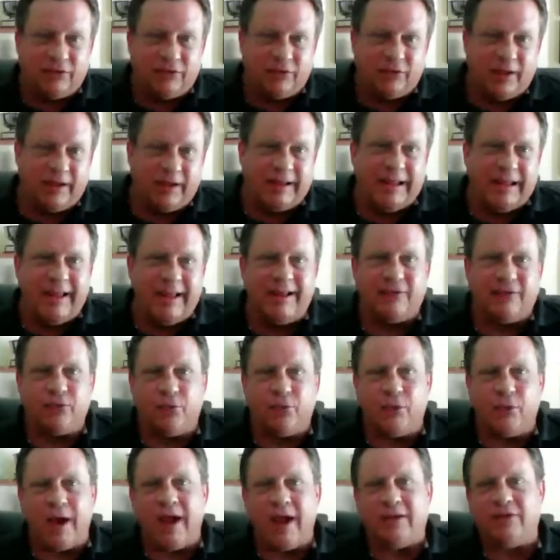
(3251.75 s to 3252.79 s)
again, it's
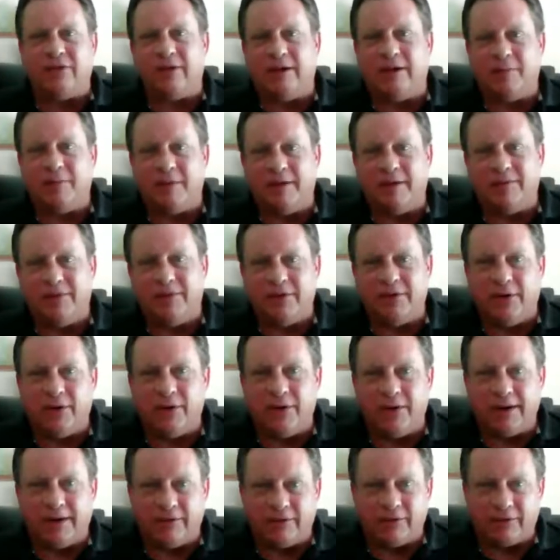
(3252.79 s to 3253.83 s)
rising above the
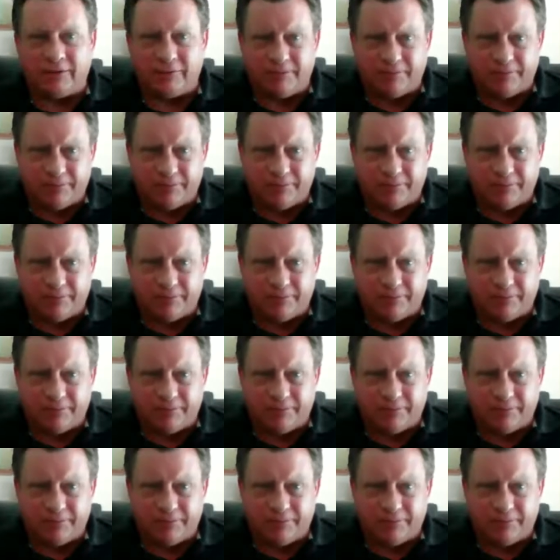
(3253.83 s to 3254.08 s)
noise.